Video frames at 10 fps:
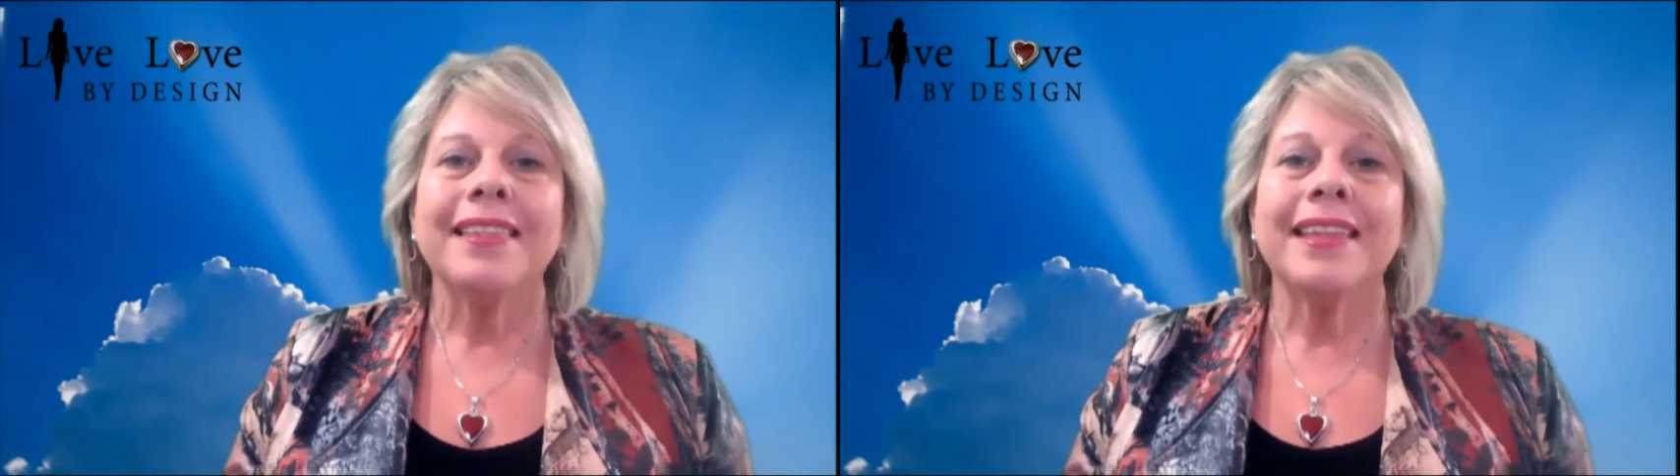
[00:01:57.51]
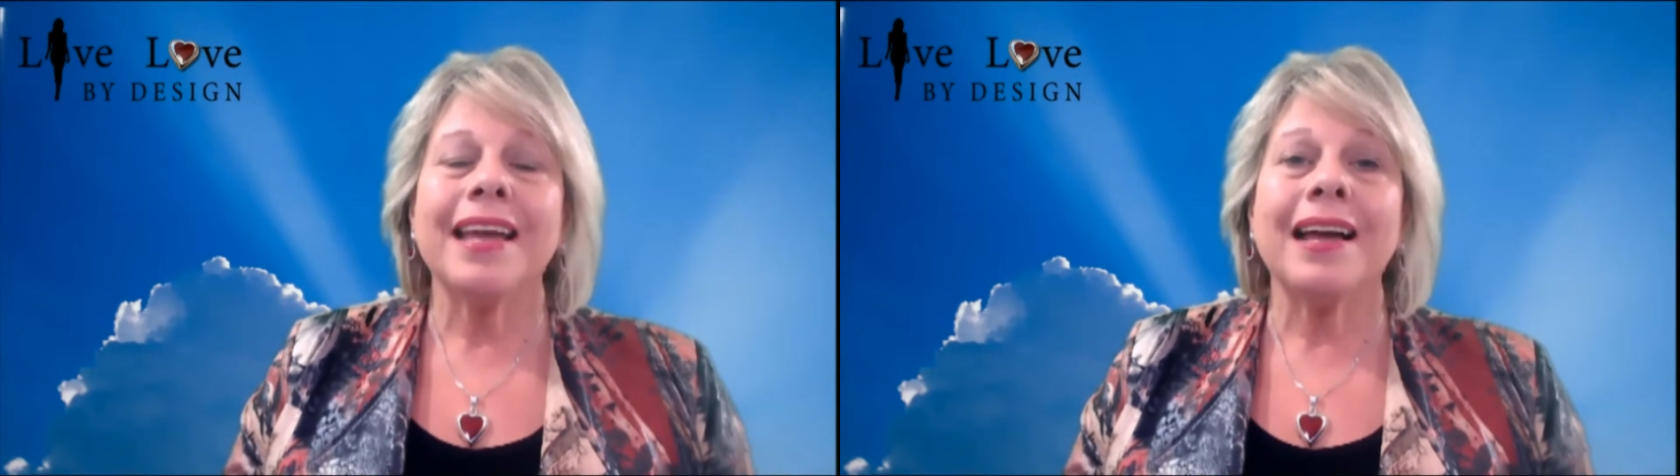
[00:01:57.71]

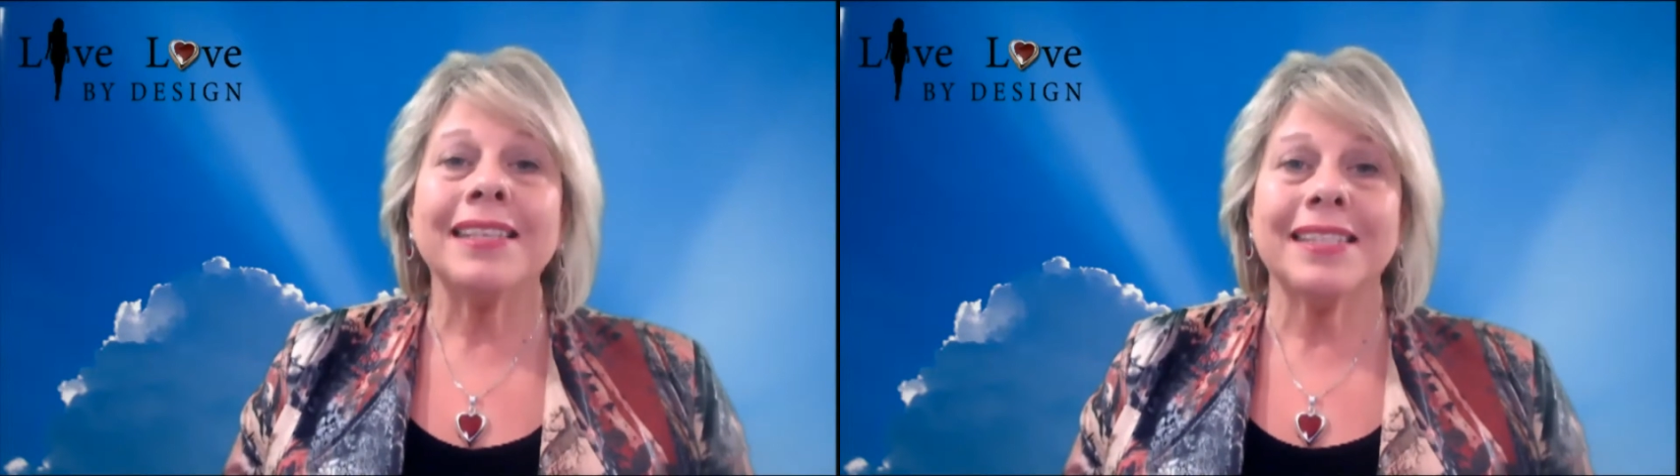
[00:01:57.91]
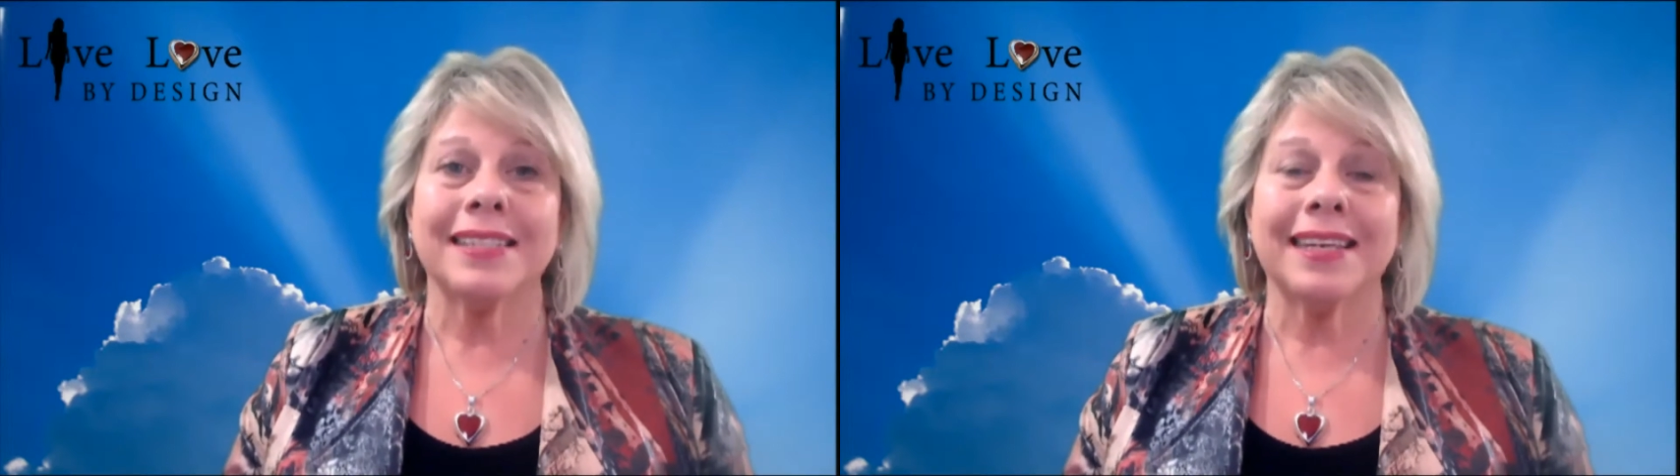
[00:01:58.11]

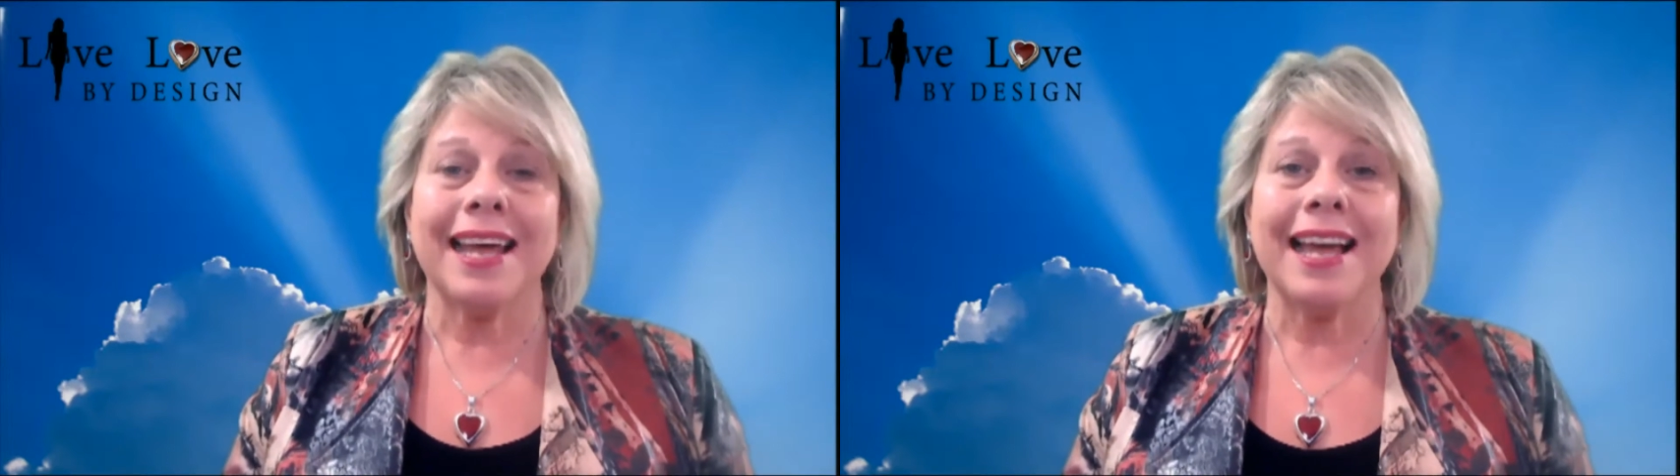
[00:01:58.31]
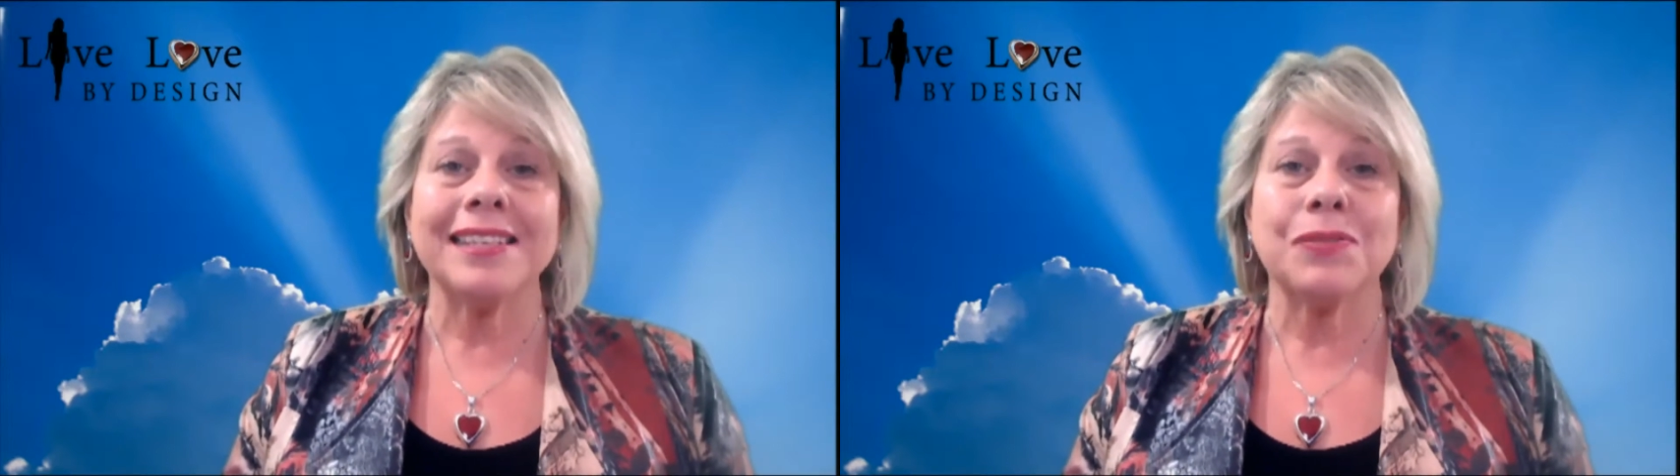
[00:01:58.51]
The
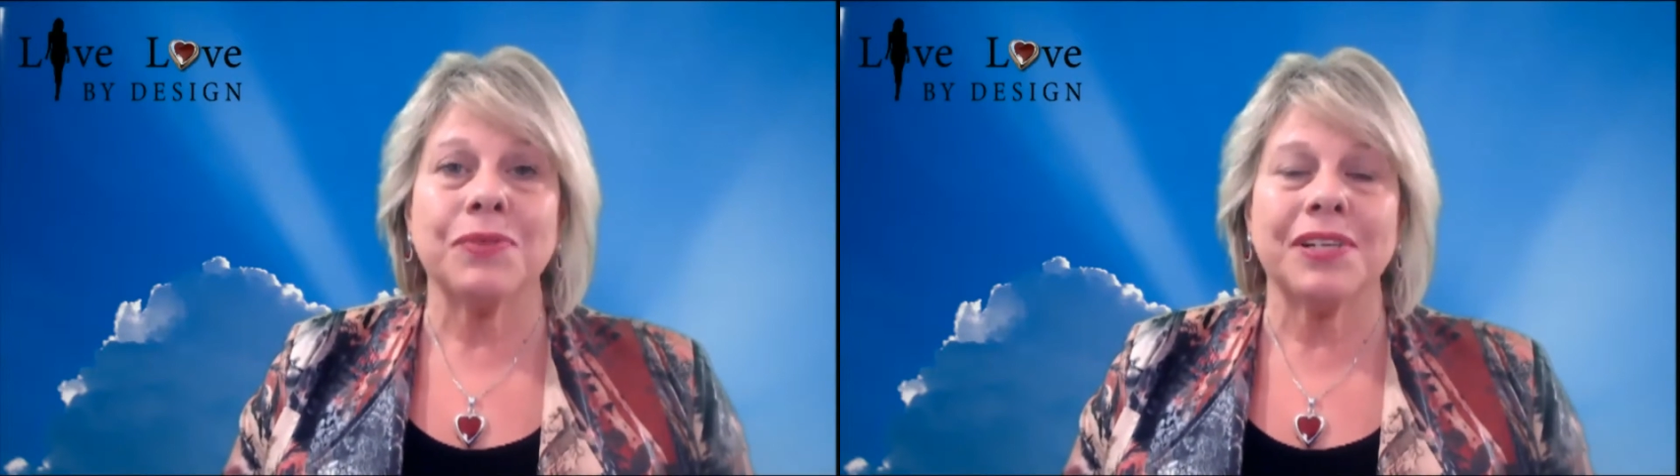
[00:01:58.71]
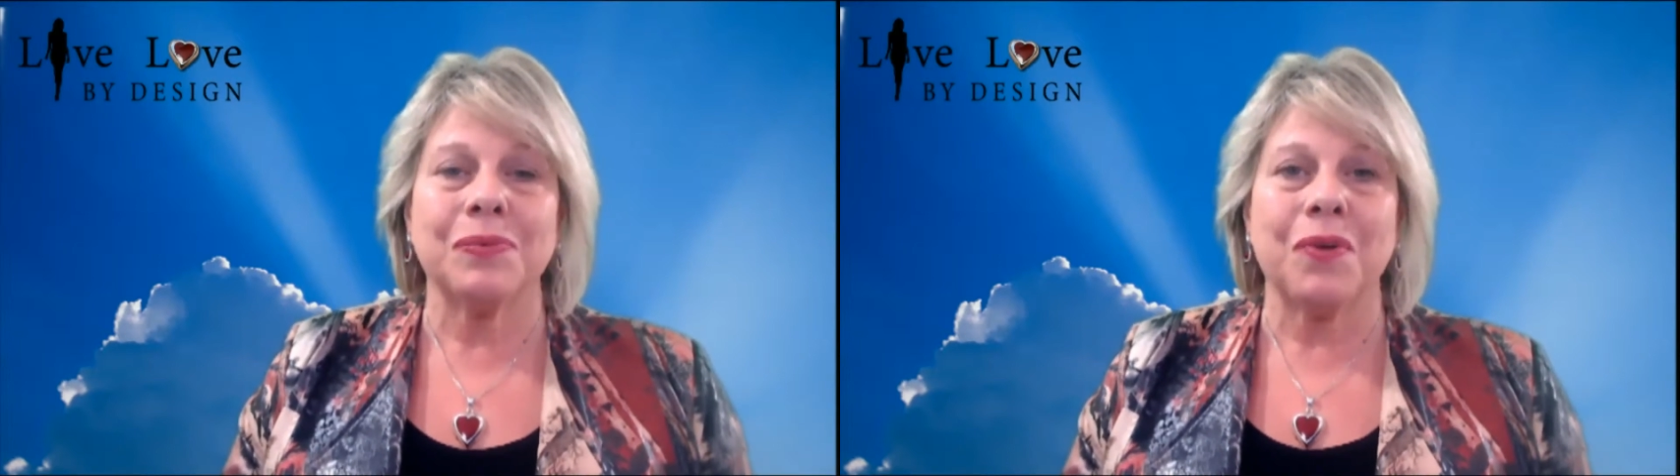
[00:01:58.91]
last
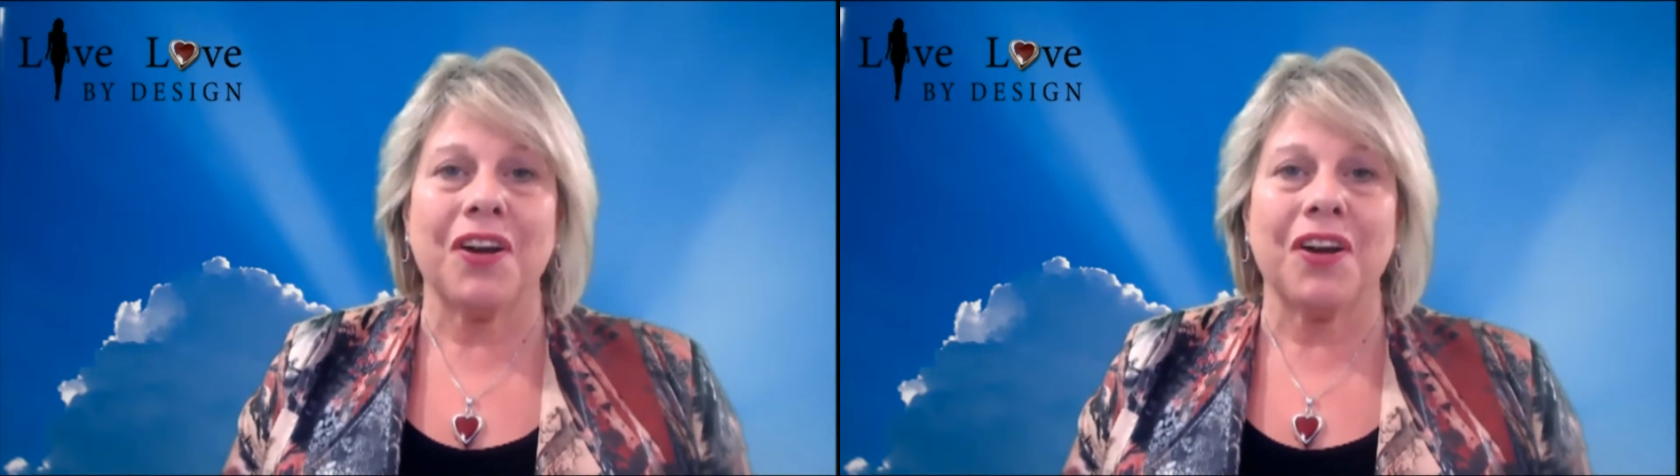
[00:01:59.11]
reason